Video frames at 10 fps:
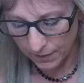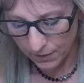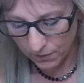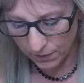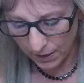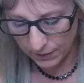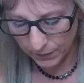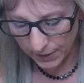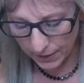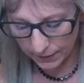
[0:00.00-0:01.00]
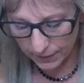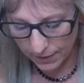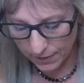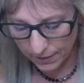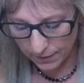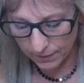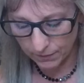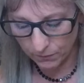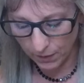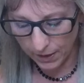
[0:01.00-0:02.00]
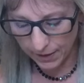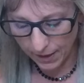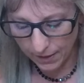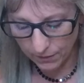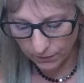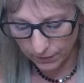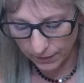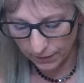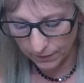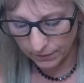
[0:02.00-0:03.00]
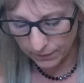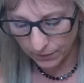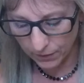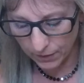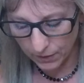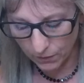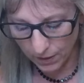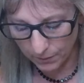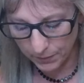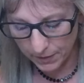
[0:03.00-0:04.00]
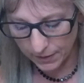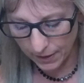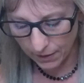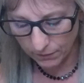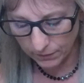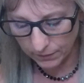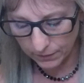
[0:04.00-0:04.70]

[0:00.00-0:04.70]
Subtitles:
So now that we hit this right angle here, you're going to go up and down